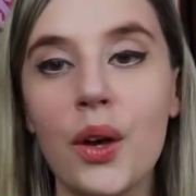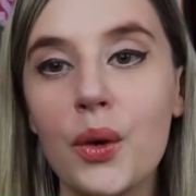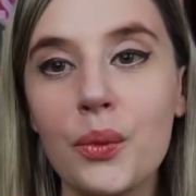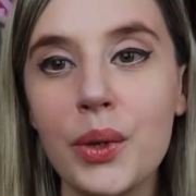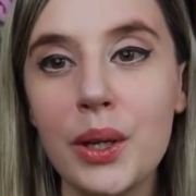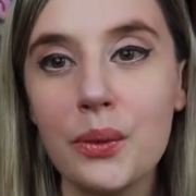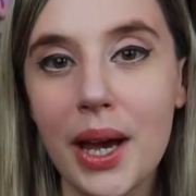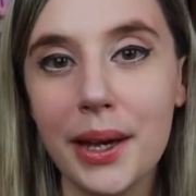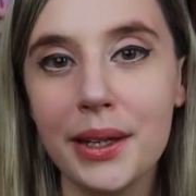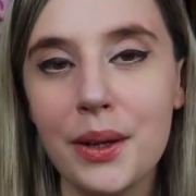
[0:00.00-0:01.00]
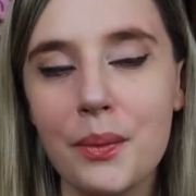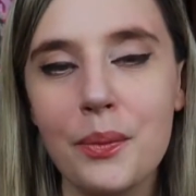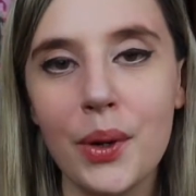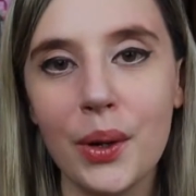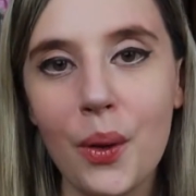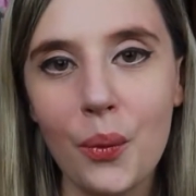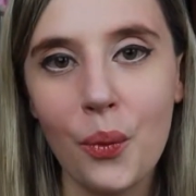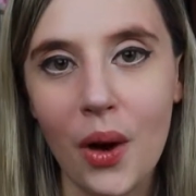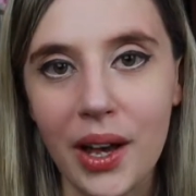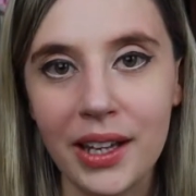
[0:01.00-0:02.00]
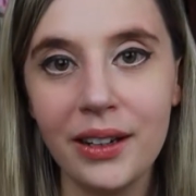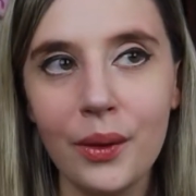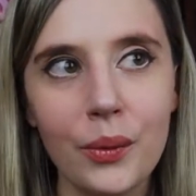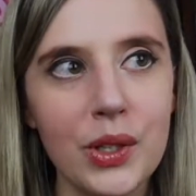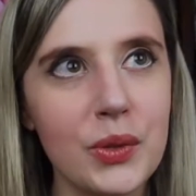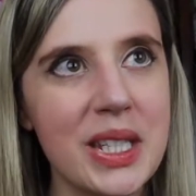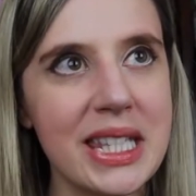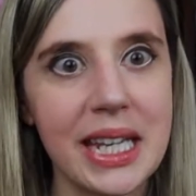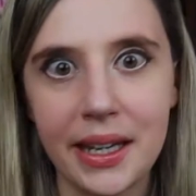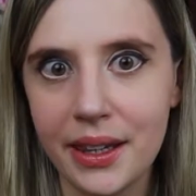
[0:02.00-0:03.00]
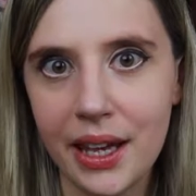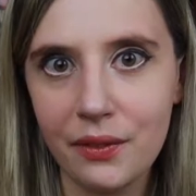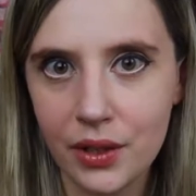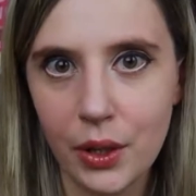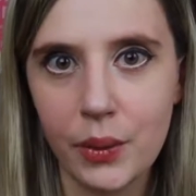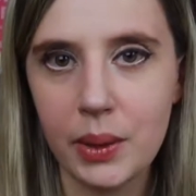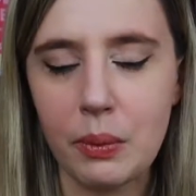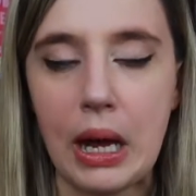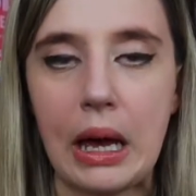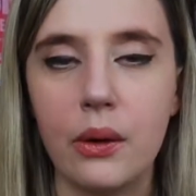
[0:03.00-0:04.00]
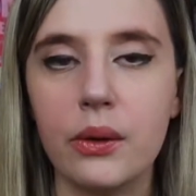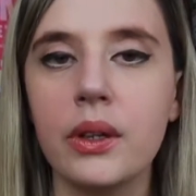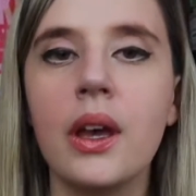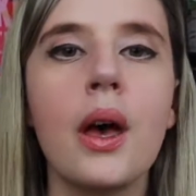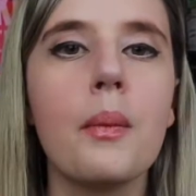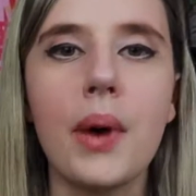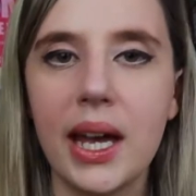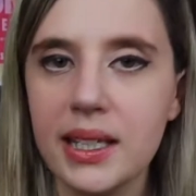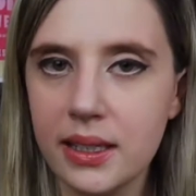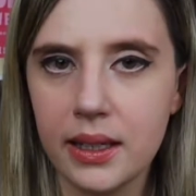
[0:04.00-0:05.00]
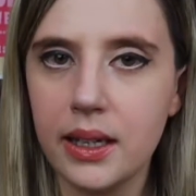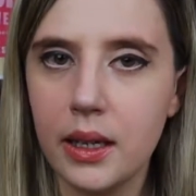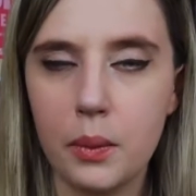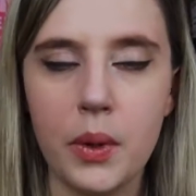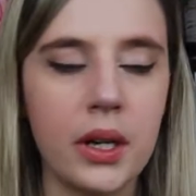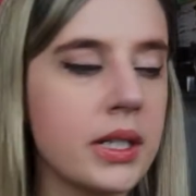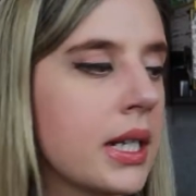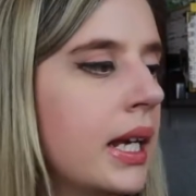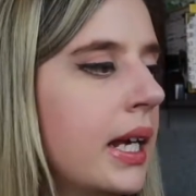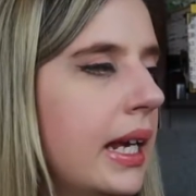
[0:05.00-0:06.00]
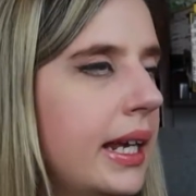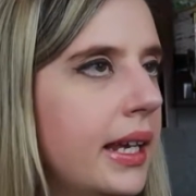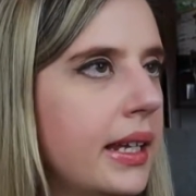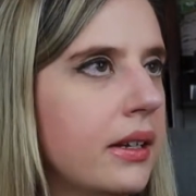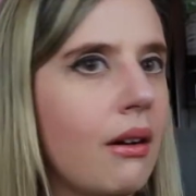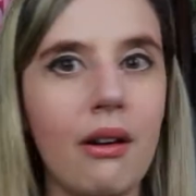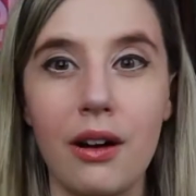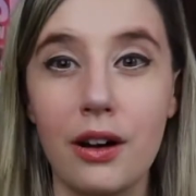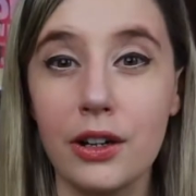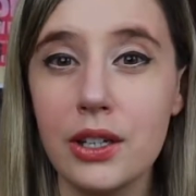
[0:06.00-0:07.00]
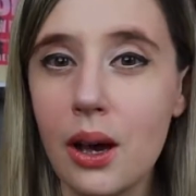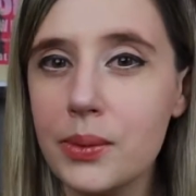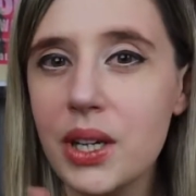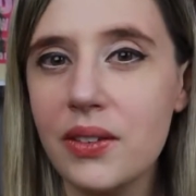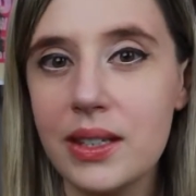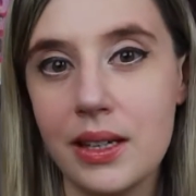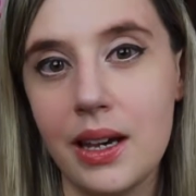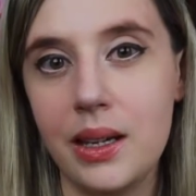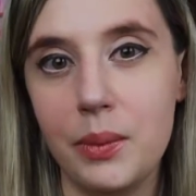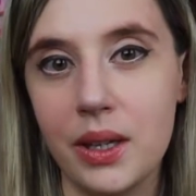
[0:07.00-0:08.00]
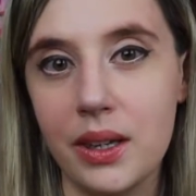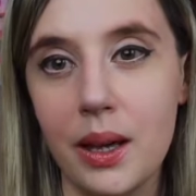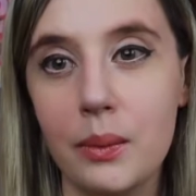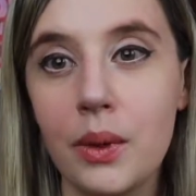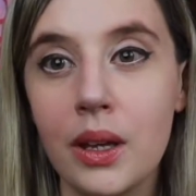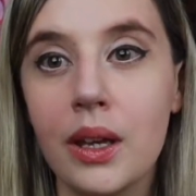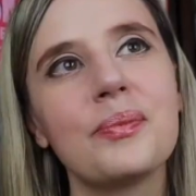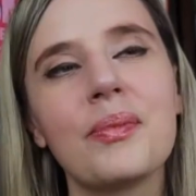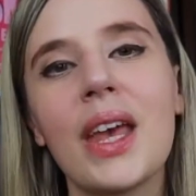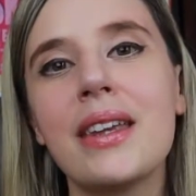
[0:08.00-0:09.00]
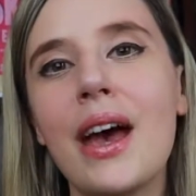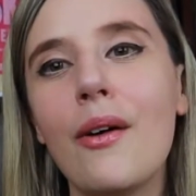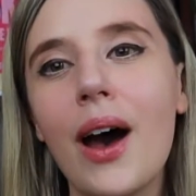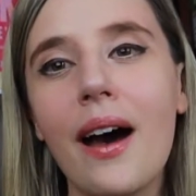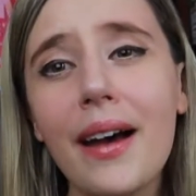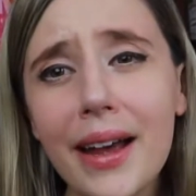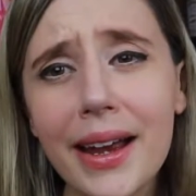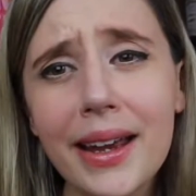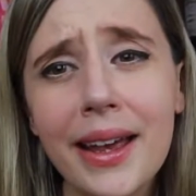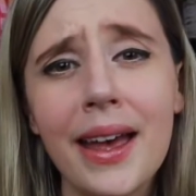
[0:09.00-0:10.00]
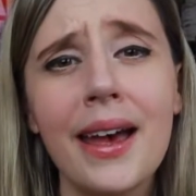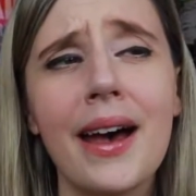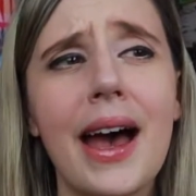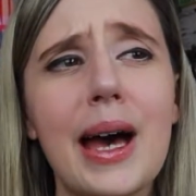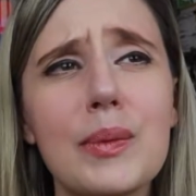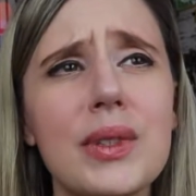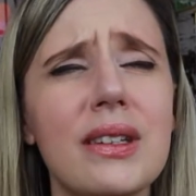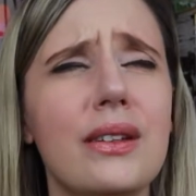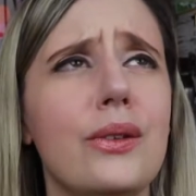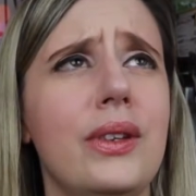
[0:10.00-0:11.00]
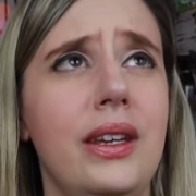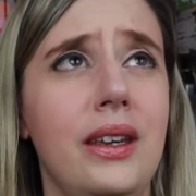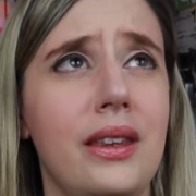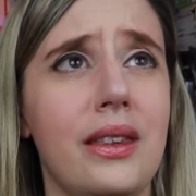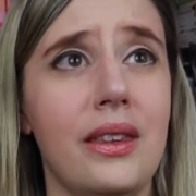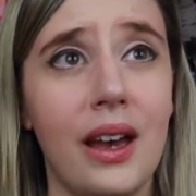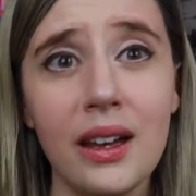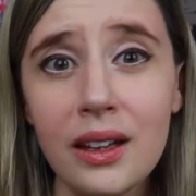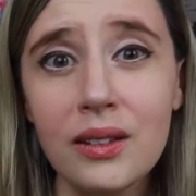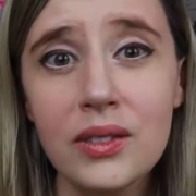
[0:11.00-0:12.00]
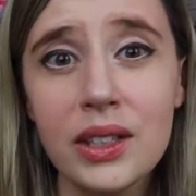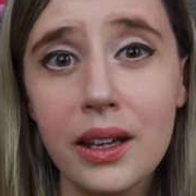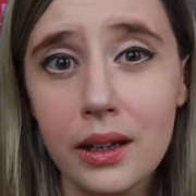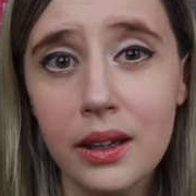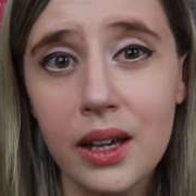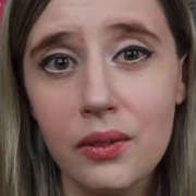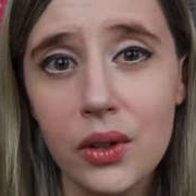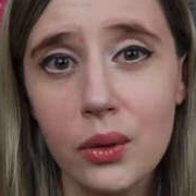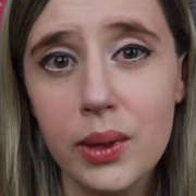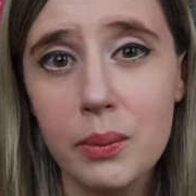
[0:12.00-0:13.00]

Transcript: We read book 1, which was Get a Life, Chloe Brown by Talia Hibbert in our Top Shelf Society book club. Now, I absolutely loved Get a Life, Chloe